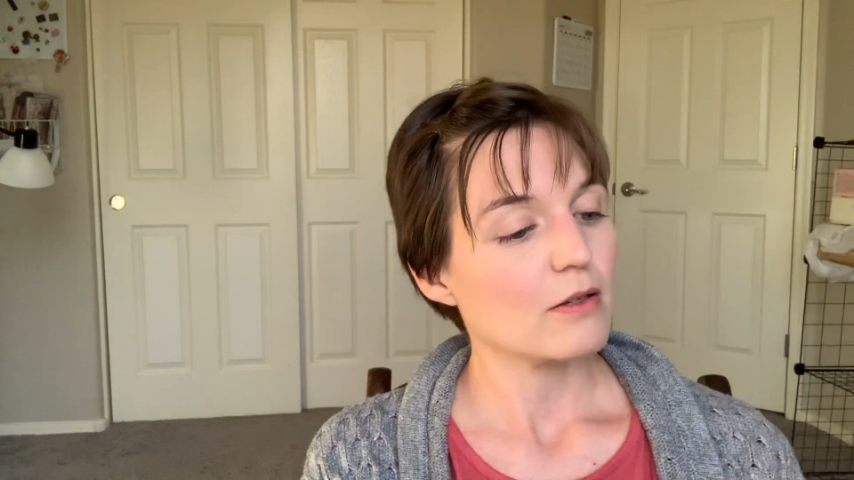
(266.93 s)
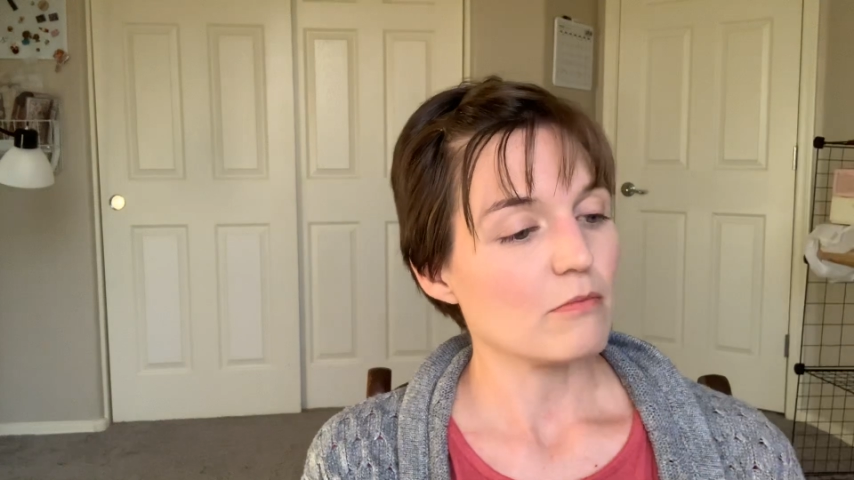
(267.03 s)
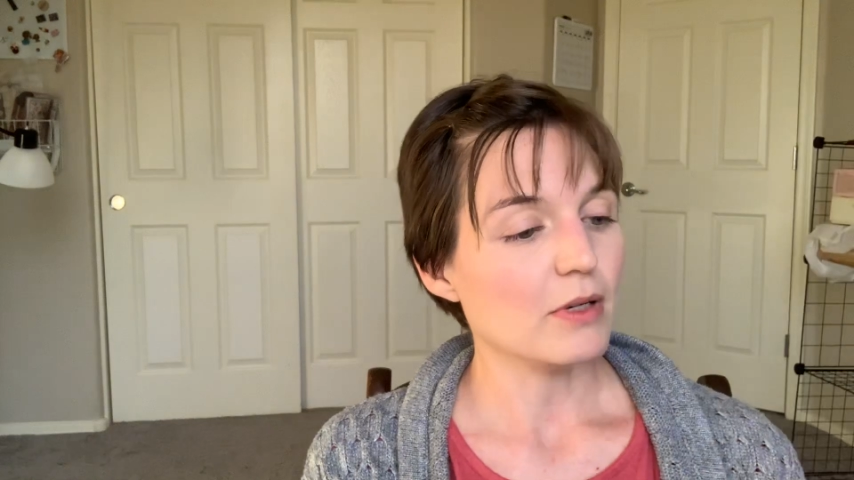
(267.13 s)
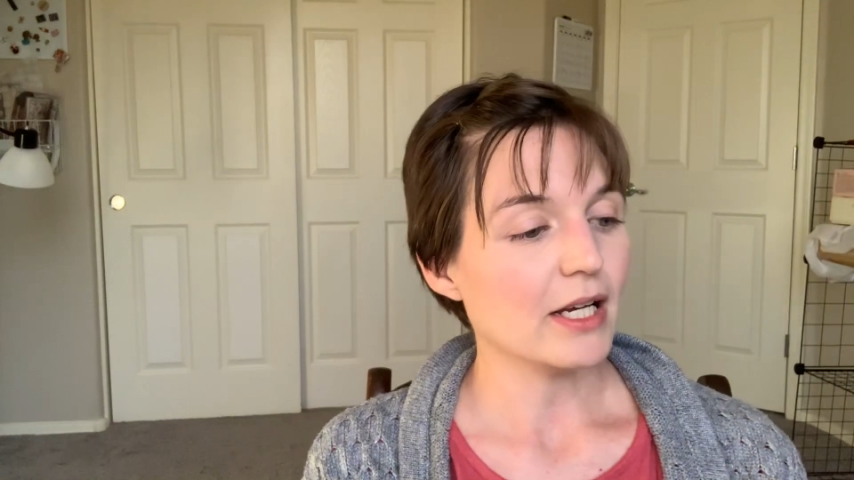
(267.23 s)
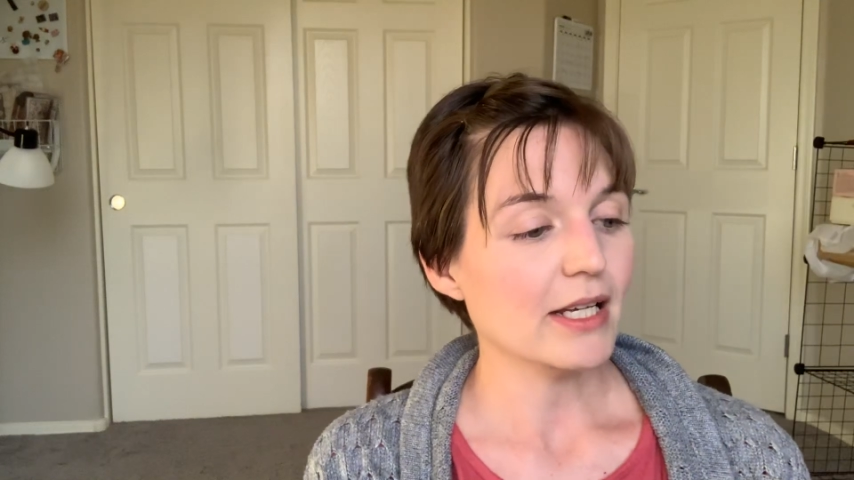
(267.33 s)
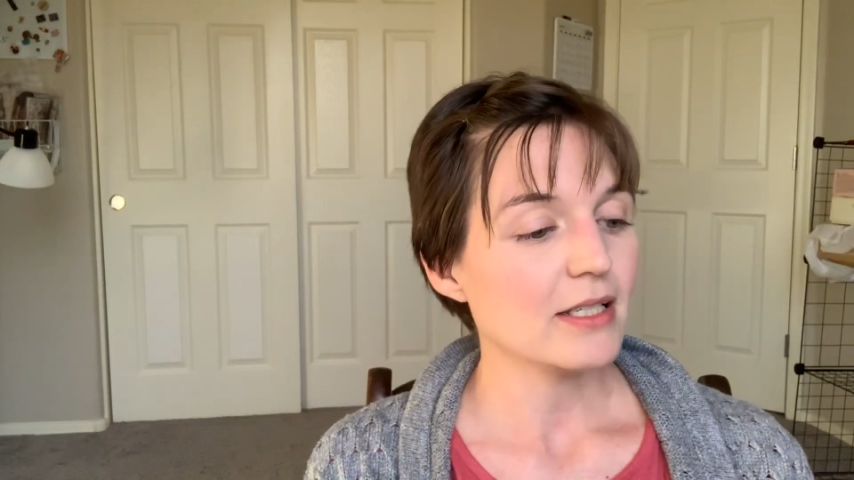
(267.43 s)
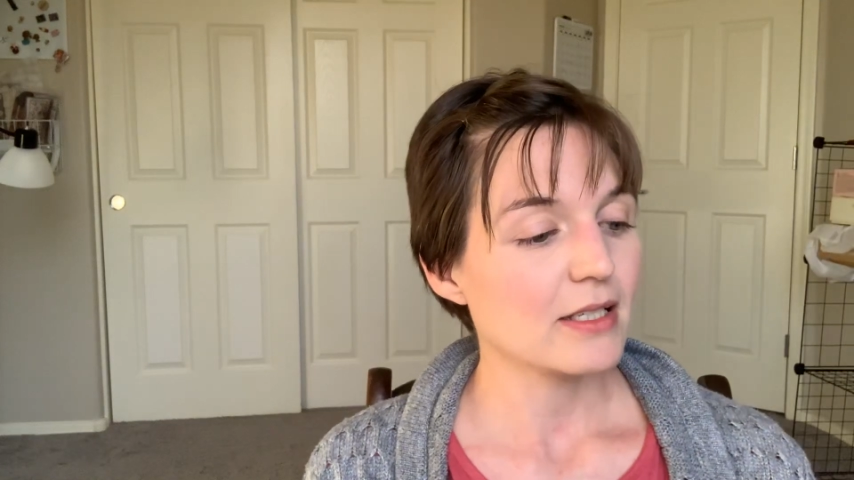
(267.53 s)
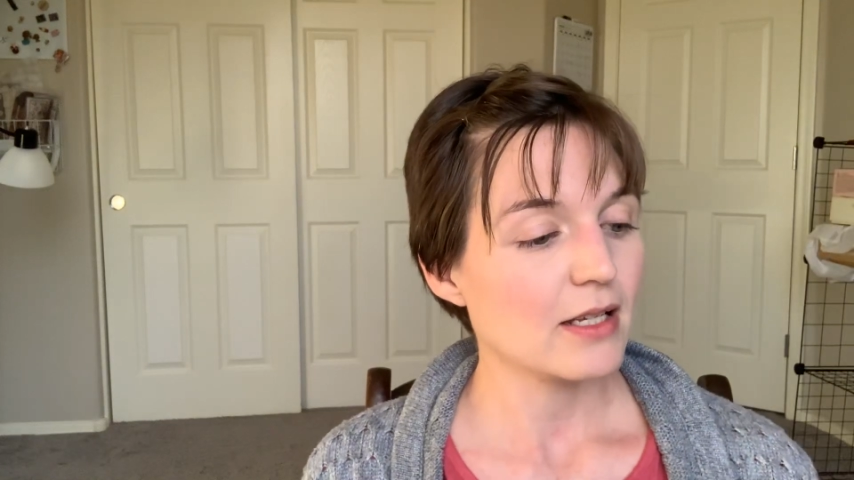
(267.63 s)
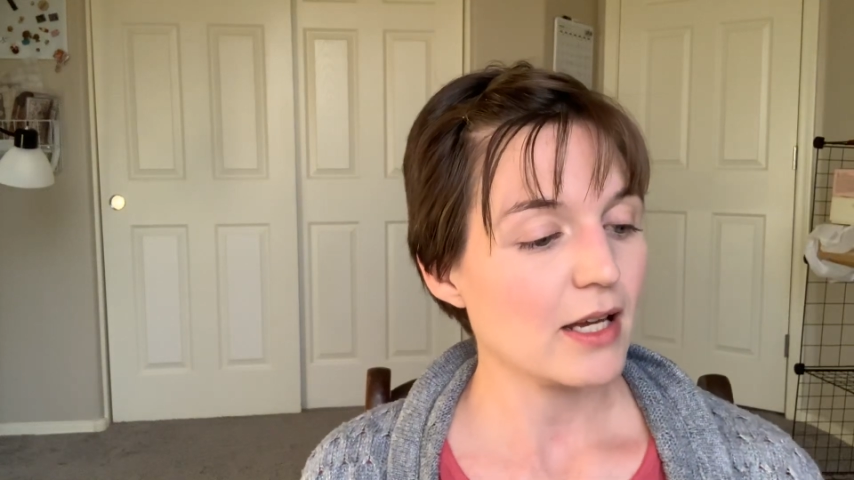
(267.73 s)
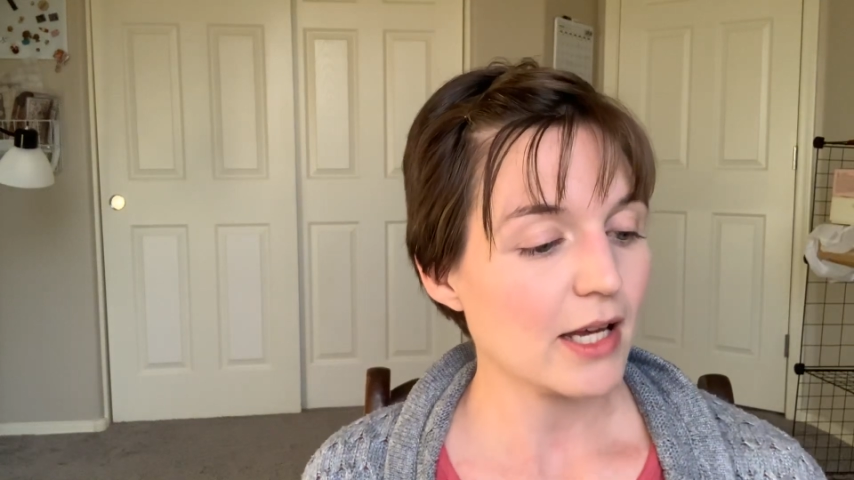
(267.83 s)
But
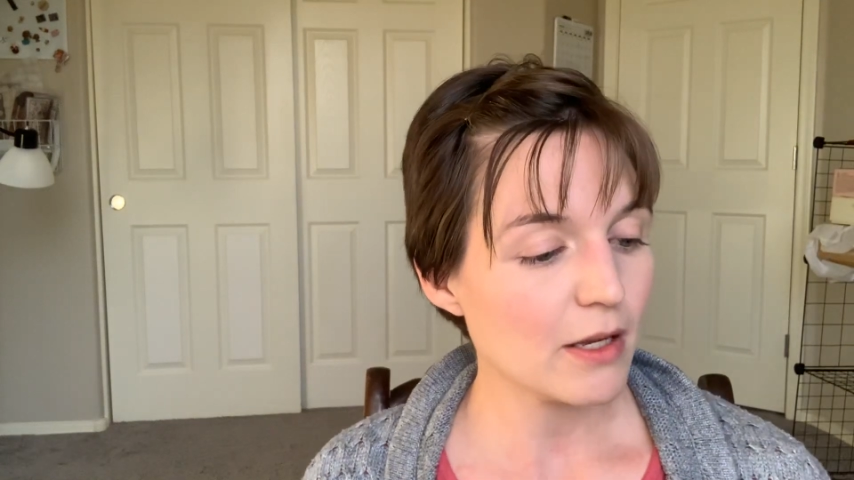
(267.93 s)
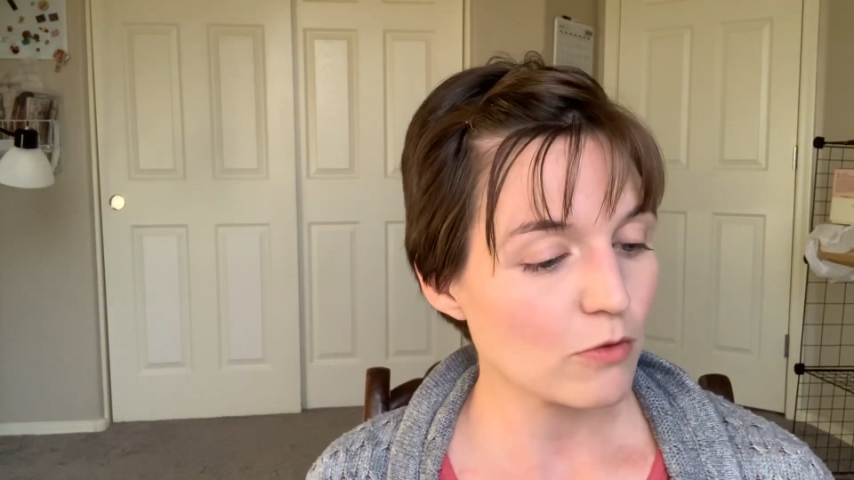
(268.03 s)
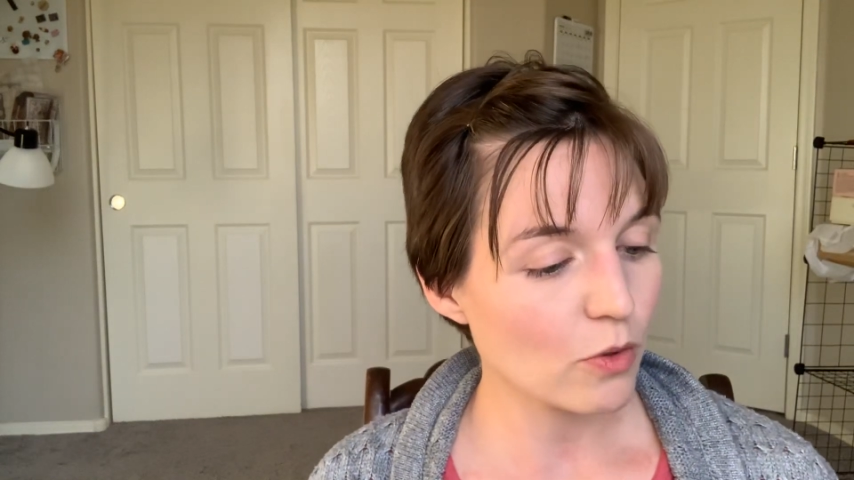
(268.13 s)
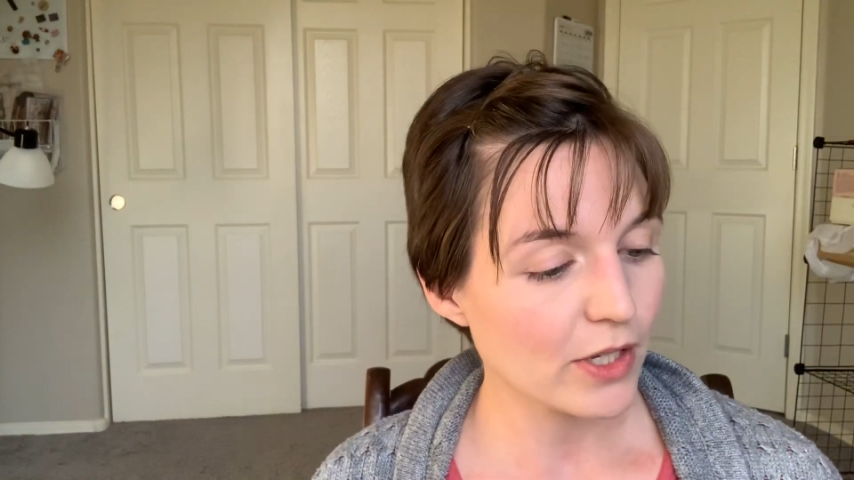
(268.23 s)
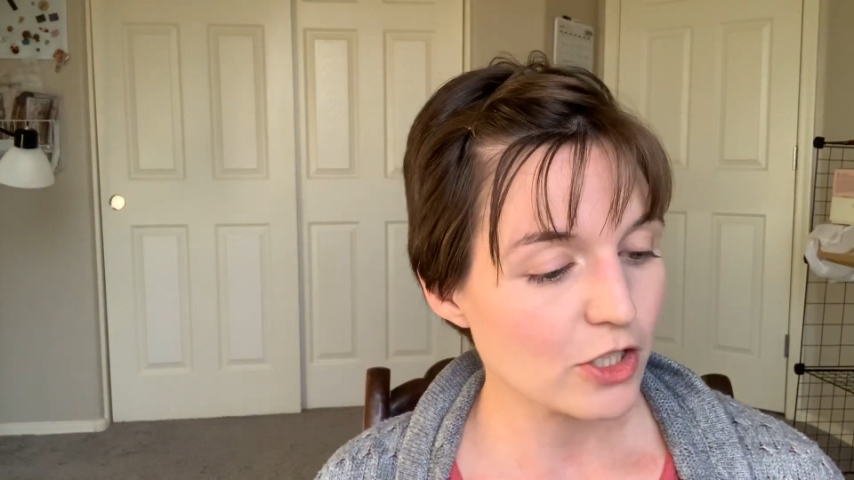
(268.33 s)
I'm going